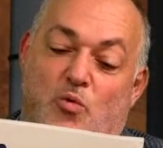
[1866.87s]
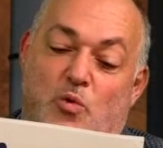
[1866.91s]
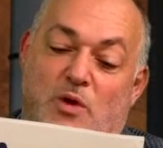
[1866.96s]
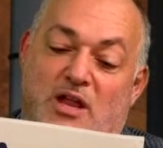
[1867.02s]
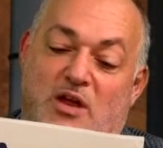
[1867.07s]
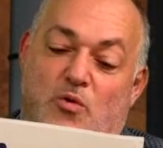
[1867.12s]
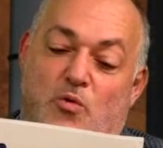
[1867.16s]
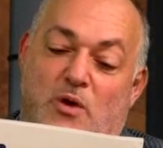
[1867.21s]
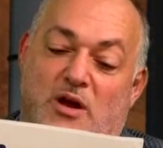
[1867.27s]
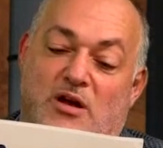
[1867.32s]

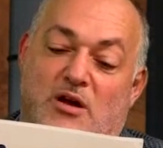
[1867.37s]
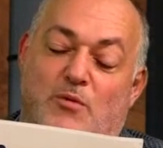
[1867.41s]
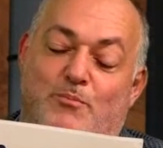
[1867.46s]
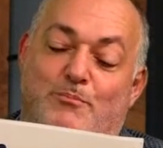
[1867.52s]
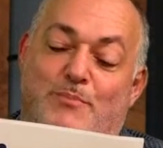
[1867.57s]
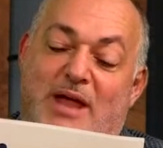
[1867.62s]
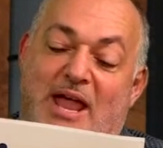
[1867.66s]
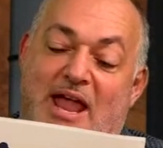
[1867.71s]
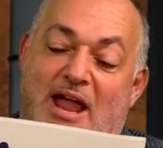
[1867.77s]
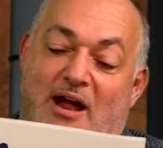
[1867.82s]
Week winner,
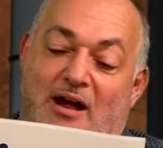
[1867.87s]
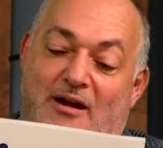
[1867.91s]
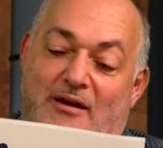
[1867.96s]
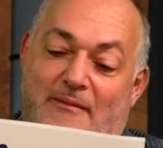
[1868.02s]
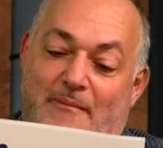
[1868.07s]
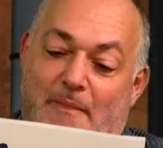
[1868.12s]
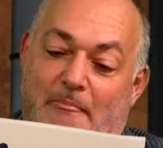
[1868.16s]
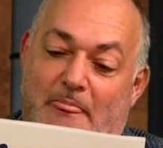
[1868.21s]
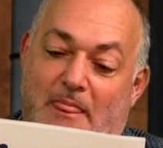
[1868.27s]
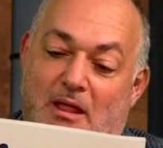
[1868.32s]
Bear,
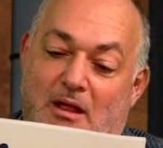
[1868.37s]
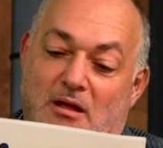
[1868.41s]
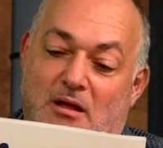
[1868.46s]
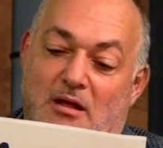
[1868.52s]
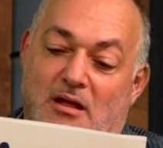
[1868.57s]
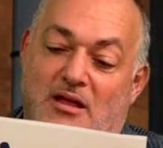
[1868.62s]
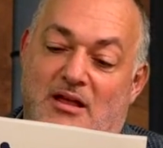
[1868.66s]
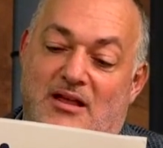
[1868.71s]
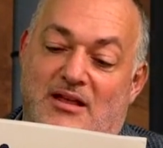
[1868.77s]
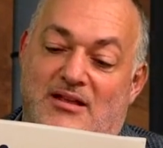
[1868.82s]

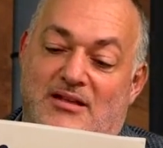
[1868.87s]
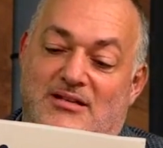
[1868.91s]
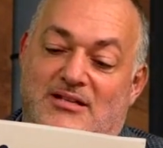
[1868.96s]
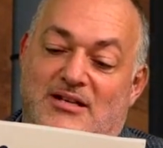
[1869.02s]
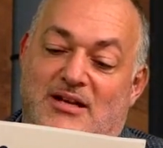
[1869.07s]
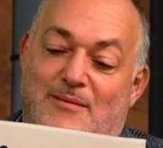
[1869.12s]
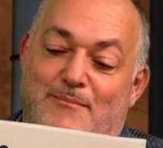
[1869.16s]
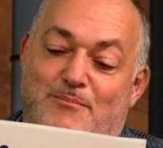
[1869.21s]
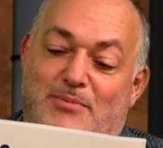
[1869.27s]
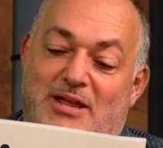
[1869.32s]
is
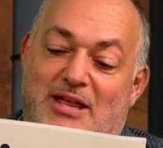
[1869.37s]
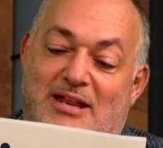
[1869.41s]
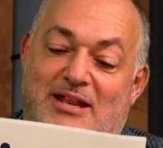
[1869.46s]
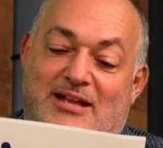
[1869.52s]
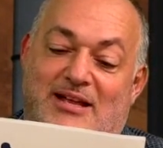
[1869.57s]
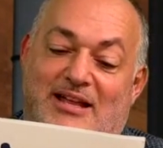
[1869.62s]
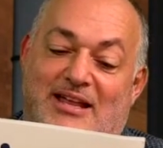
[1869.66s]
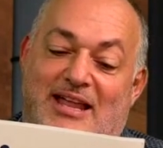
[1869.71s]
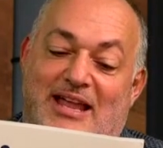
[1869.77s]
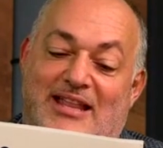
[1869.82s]
competing
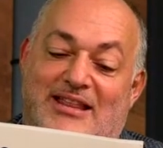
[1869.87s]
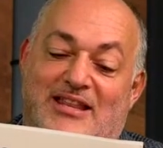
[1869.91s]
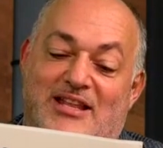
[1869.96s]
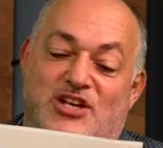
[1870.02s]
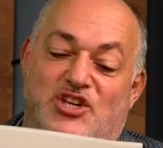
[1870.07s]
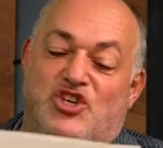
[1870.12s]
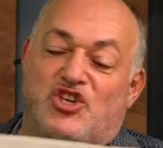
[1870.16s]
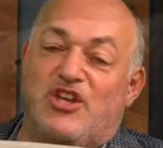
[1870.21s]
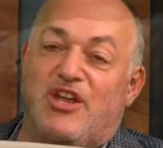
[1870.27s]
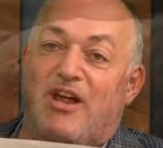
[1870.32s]
again
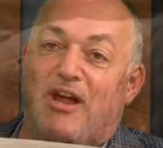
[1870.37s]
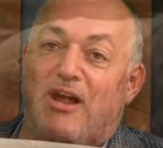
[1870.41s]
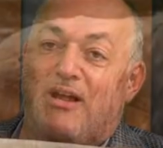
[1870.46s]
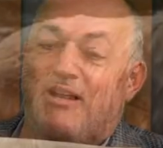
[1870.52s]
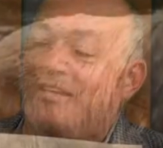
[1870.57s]
this year.